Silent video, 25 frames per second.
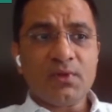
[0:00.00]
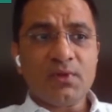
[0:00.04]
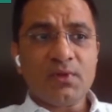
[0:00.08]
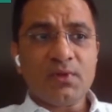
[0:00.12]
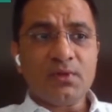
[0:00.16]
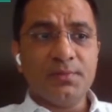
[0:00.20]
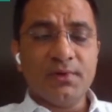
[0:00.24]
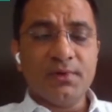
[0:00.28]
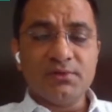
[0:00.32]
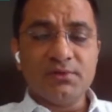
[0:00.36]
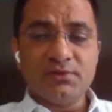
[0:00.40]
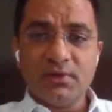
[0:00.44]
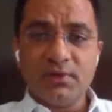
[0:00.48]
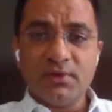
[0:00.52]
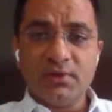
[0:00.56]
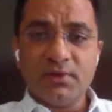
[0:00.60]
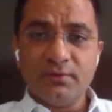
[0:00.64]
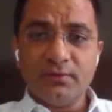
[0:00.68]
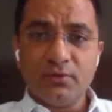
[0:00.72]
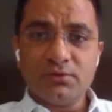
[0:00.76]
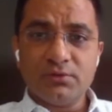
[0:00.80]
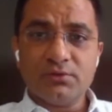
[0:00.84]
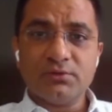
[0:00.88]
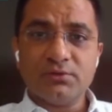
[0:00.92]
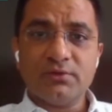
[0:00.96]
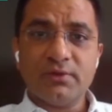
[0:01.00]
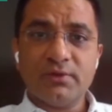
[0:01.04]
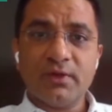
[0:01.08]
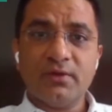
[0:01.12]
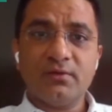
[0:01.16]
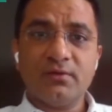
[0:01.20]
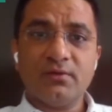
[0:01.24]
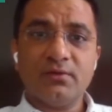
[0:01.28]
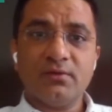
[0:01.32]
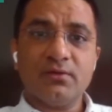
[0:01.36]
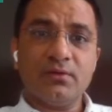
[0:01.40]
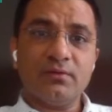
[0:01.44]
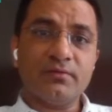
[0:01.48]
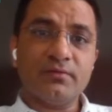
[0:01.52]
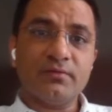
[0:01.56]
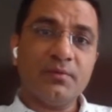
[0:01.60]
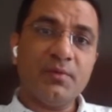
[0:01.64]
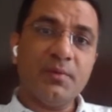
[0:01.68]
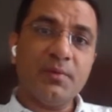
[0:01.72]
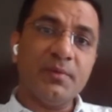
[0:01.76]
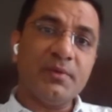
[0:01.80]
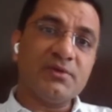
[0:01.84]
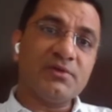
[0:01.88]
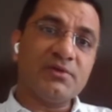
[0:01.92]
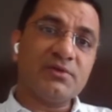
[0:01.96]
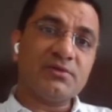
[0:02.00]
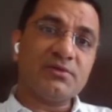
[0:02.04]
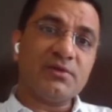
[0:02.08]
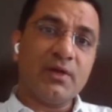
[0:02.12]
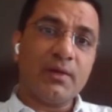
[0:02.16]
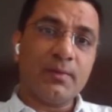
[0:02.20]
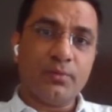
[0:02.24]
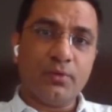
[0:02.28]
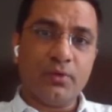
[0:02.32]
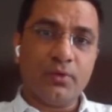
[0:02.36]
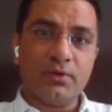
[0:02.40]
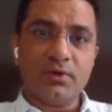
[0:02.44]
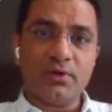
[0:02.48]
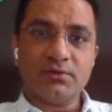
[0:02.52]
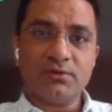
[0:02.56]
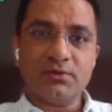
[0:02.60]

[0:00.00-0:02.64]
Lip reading: Plus, they have to also think from a business standpoint, right?